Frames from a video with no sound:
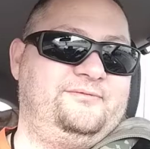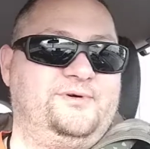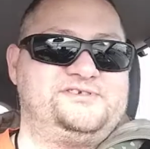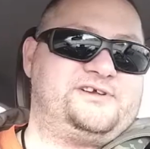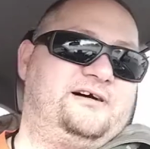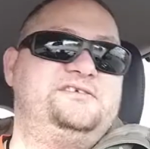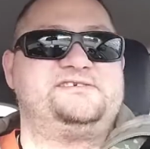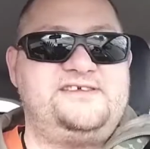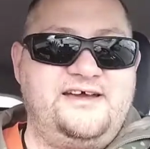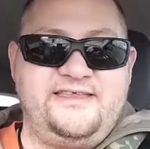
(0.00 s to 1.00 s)
Which I'll
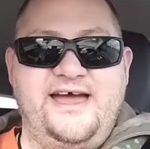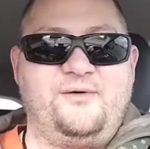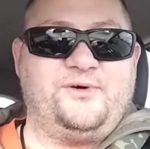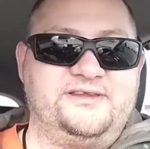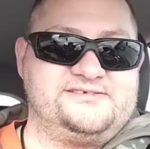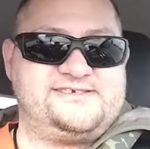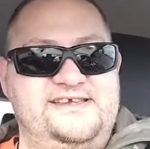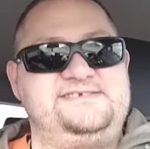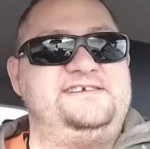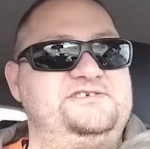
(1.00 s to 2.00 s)
just tell you that one, the
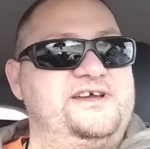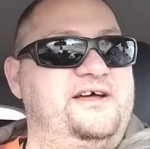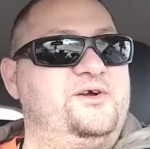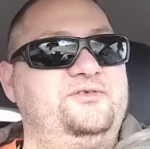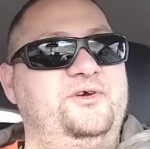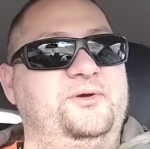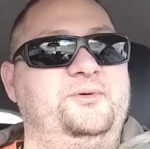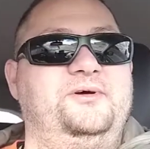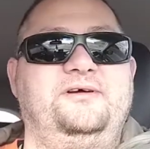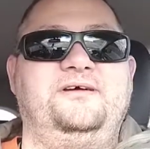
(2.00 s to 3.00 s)
CZ Shadow 2.
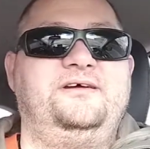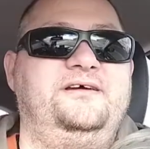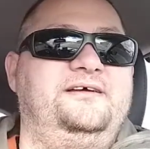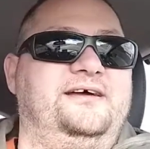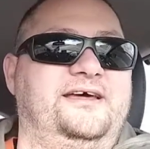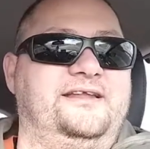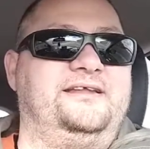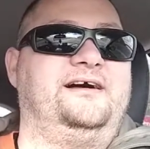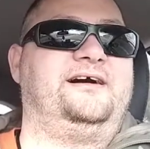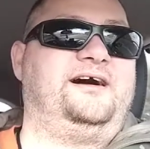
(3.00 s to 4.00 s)
And
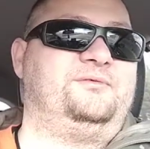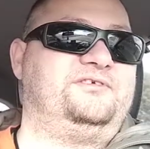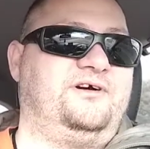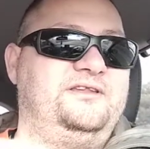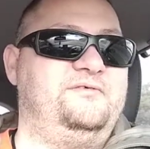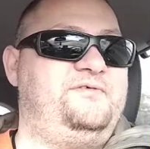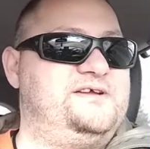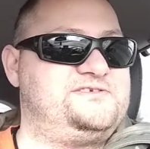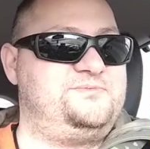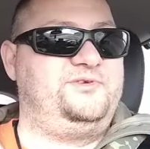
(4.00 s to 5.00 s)
I was on the
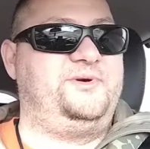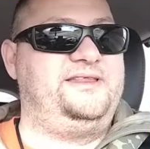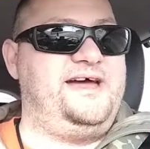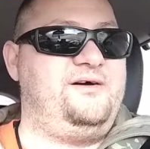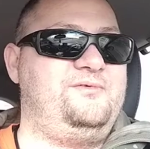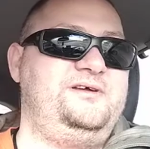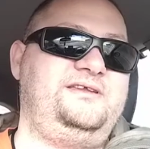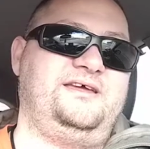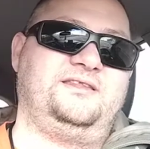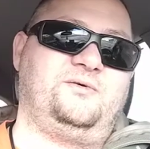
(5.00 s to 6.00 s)
fence between that one
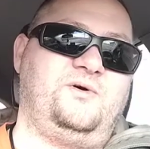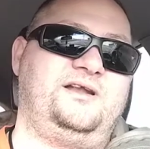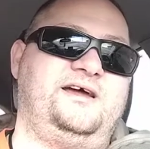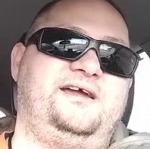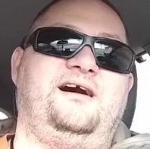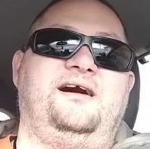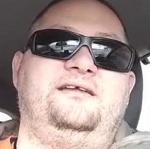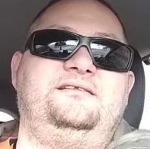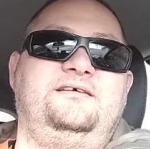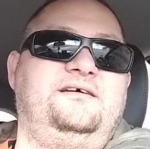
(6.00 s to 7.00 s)
and the one I got.
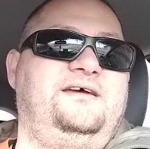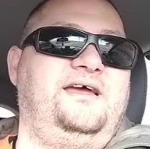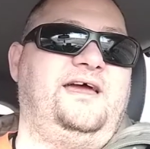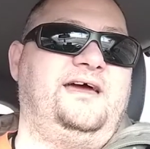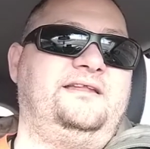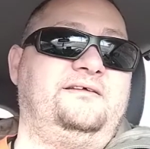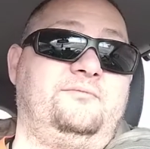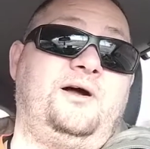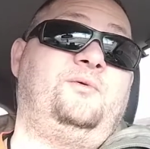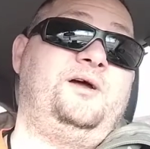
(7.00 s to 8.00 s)
And
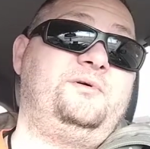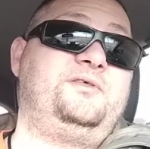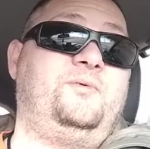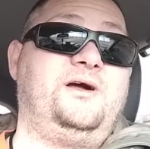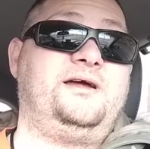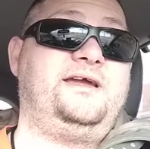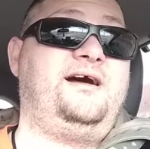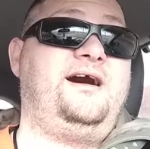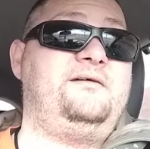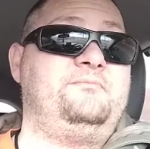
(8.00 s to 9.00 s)
I went with the one I
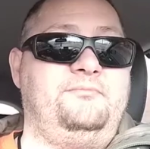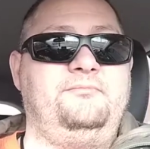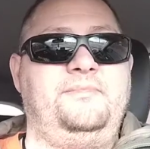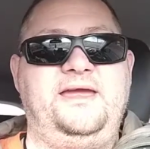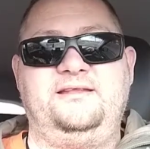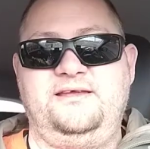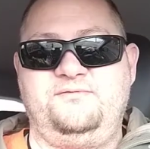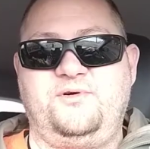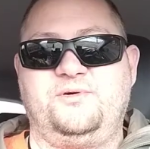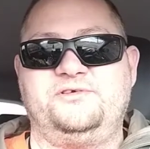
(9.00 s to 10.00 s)
got, mainly,
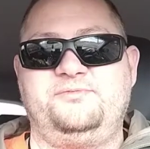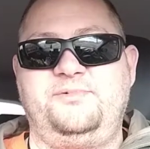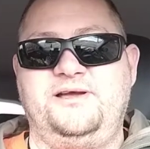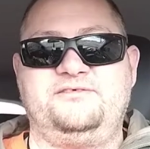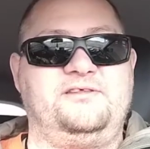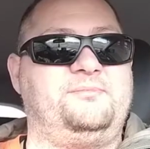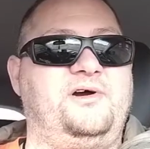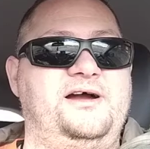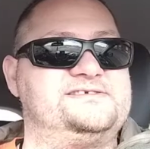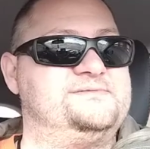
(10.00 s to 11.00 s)
of course, because of the
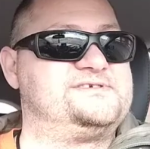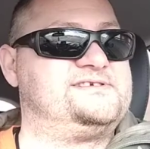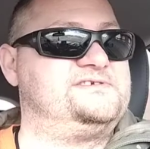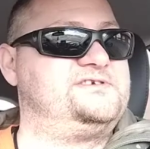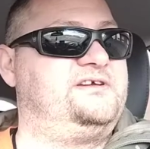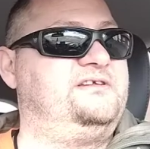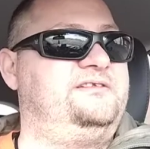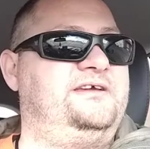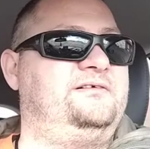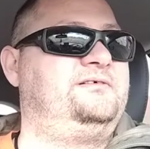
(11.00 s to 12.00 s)
price. It was such a good
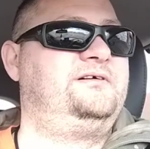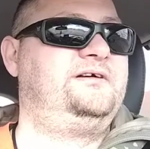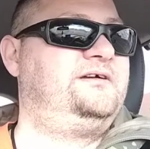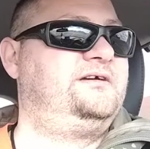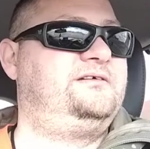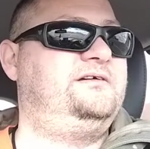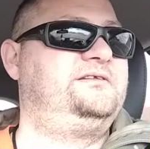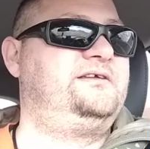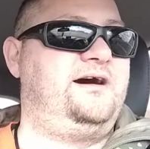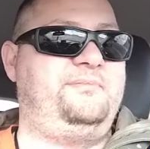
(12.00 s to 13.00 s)
deal.
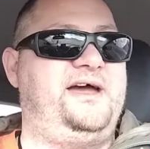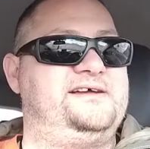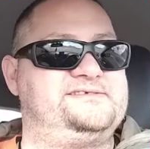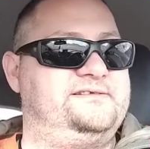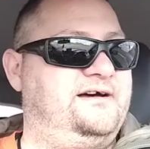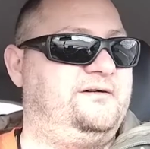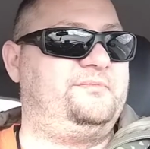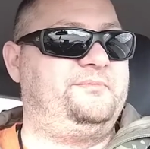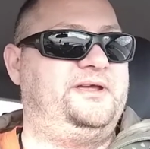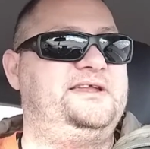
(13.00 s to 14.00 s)
Could not pass it up.
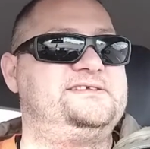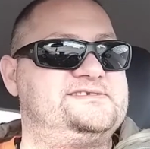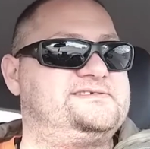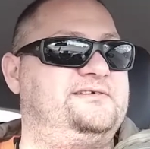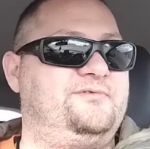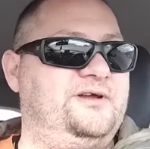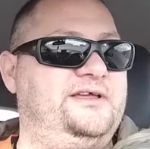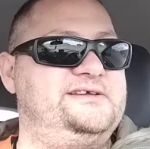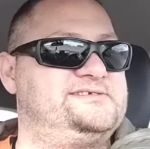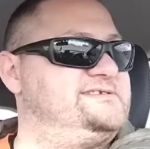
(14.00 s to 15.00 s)
It
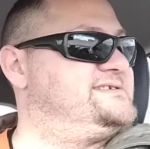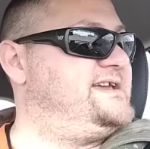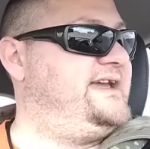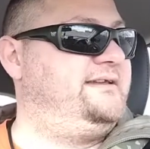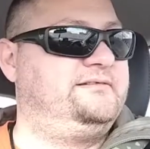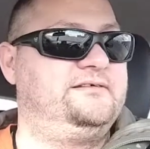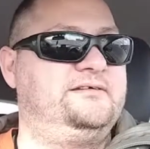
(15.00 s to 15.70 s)
really is insane.